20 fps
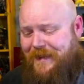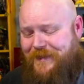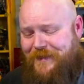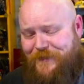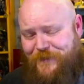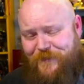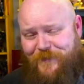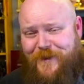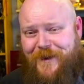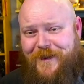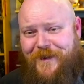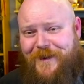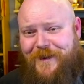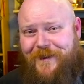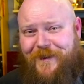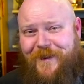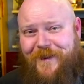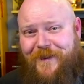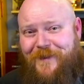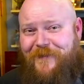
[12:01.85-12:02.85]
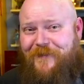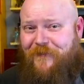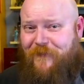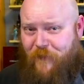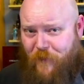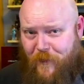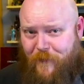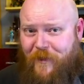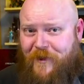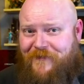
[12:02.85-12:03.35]
This one right here,
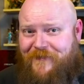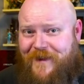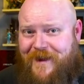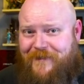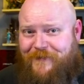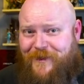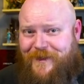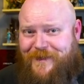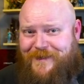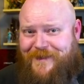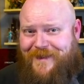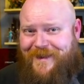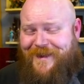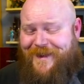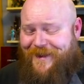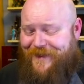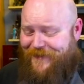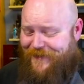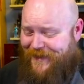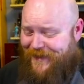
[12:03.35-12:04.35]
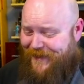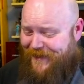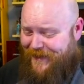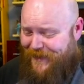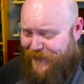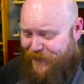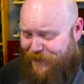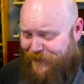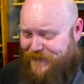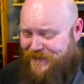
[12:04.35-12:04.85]
former favorite,
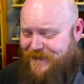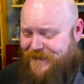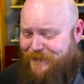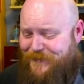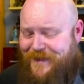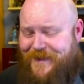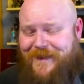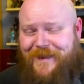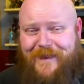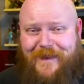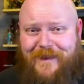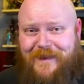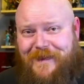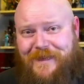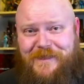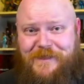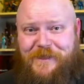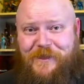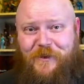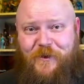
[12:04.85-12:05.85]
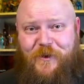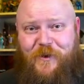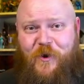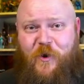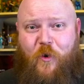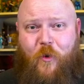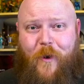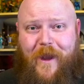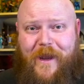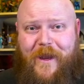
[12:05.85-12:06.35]
used to be considered
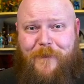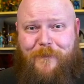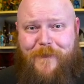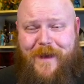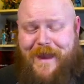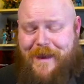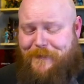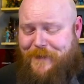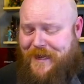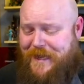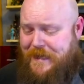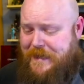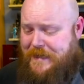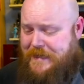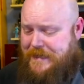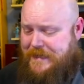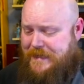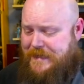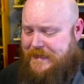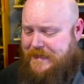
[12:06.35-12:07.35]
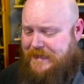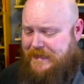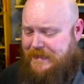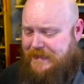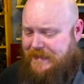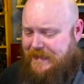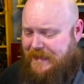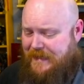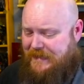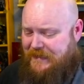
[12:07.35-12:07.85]
quick by me.
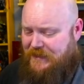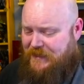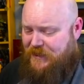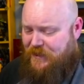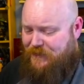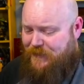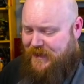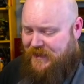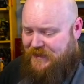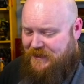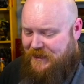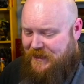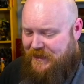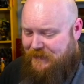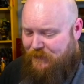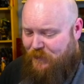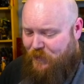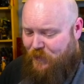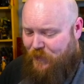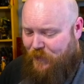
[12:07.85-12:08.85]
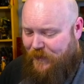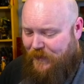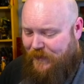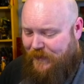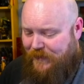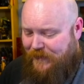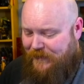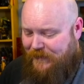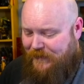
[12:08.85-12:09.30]
Not so much anymore.